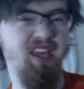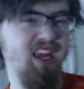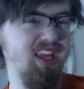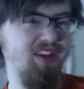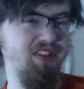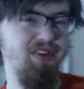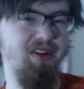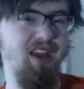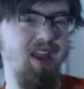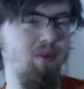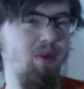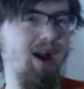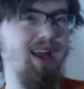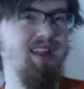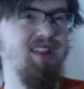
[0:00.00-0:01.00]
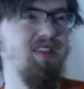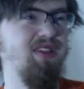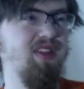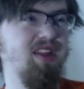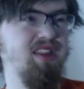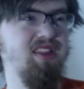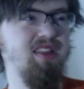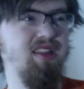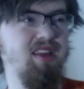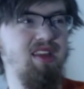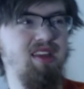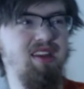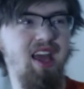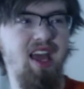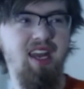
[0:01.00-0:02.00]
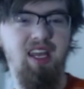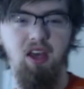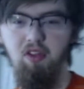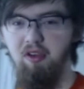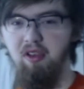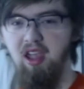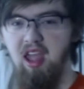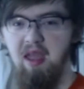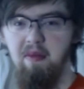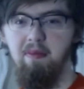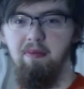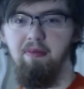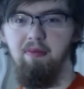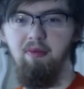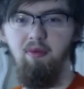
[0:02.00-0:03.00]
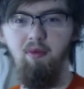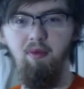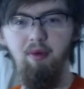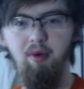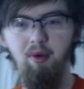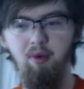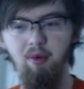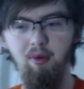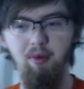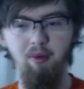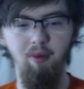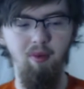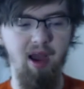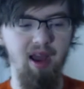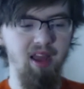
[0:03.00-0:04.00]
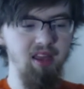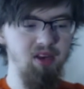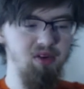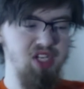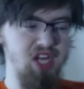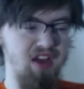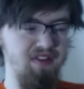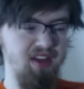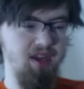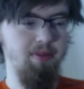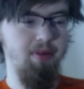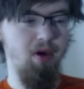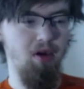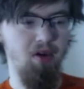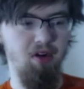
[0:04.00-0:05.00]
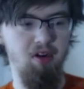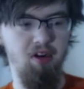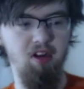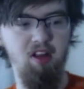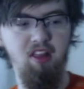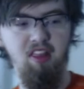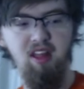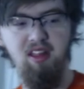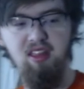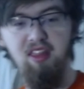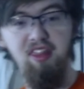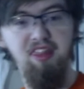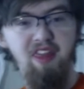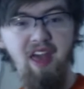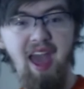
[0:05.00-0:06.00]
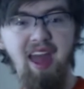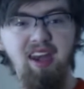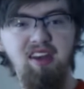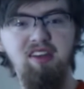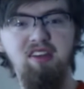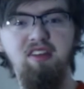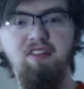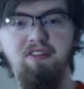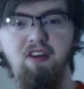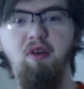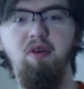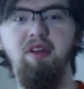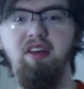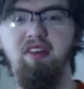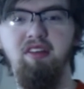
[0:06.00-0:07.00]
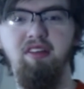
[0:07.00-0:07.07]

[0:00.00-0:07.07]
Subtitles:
any other game? Why isn't this in any other game? Why don't you have like a partner that's that devoted,